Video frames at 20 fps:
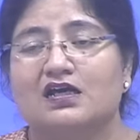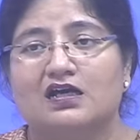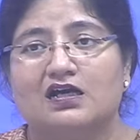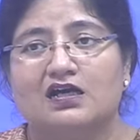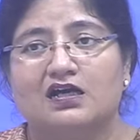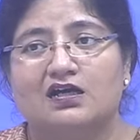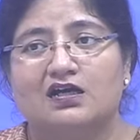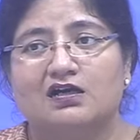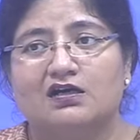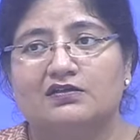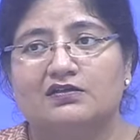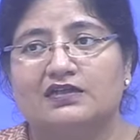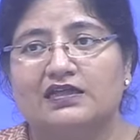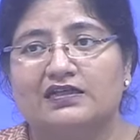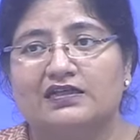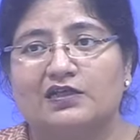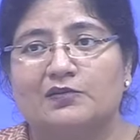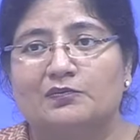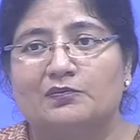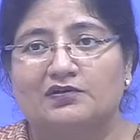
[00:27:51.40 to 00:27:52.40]
that
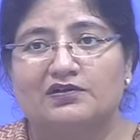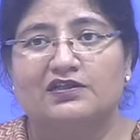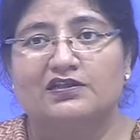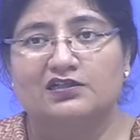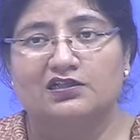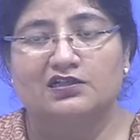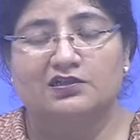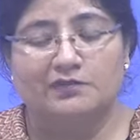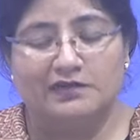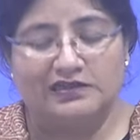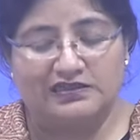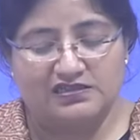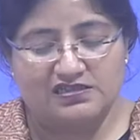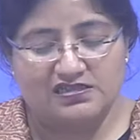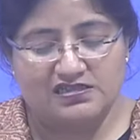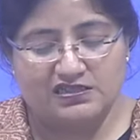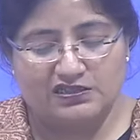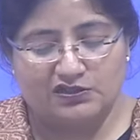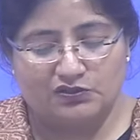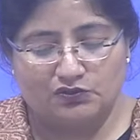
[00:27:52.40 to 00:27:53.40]
are predicted by the
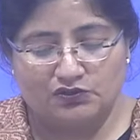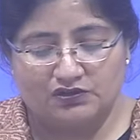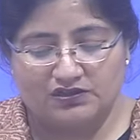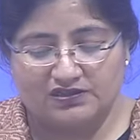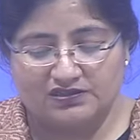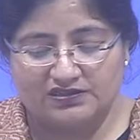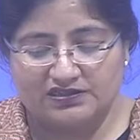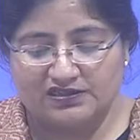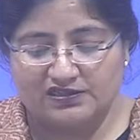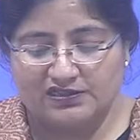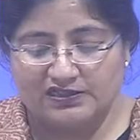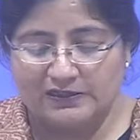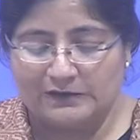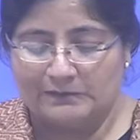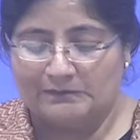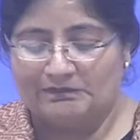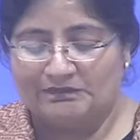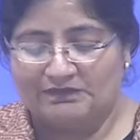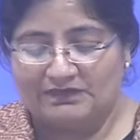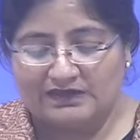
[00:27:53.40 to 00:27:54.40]
stakeholder theory
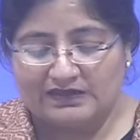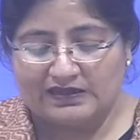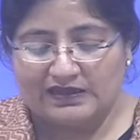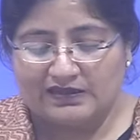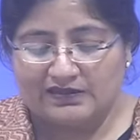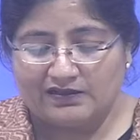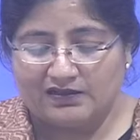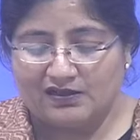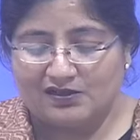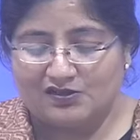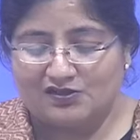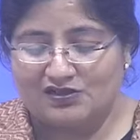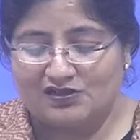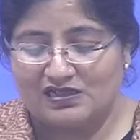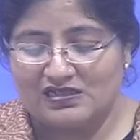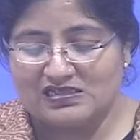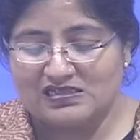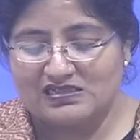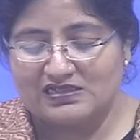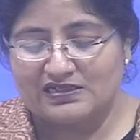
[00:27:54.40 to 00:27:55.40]
then
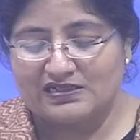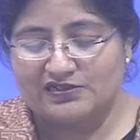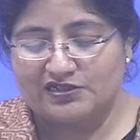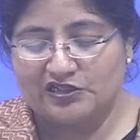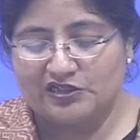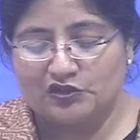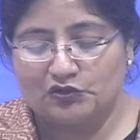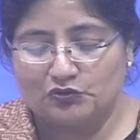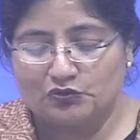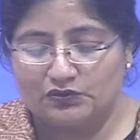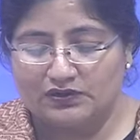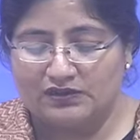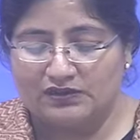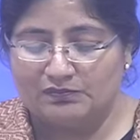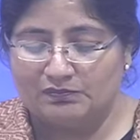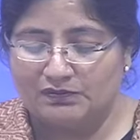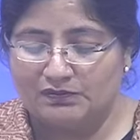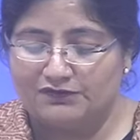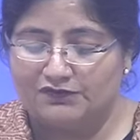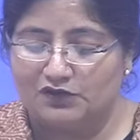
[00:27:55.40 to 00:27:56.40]
translate into the
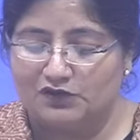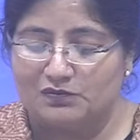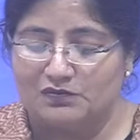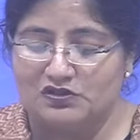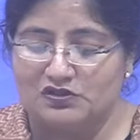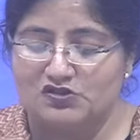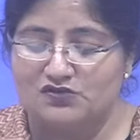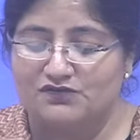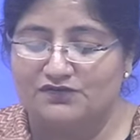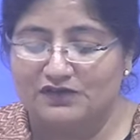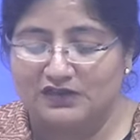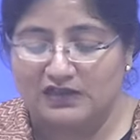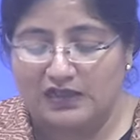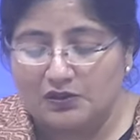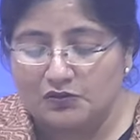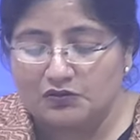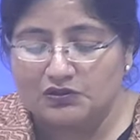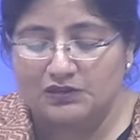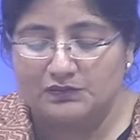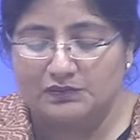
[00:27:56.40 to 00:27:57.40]
performance of
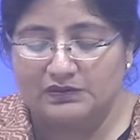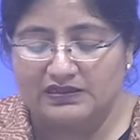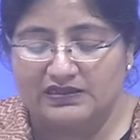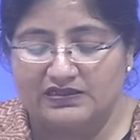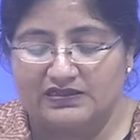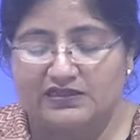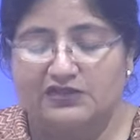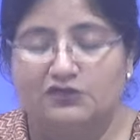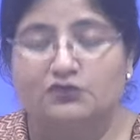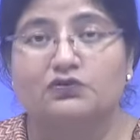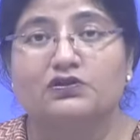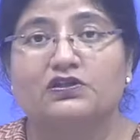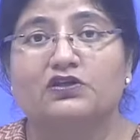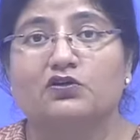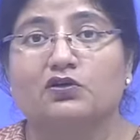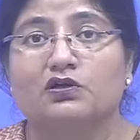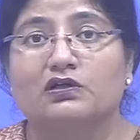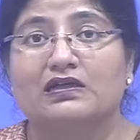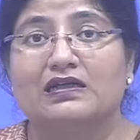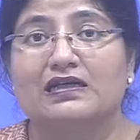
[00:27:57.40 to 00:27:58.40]
accountability to the
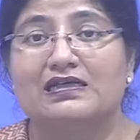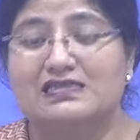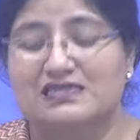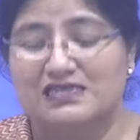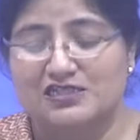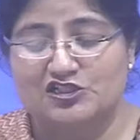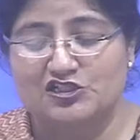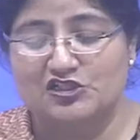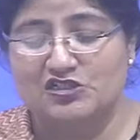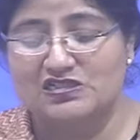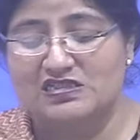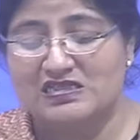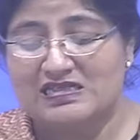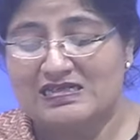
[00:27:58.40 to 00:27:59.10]
organization's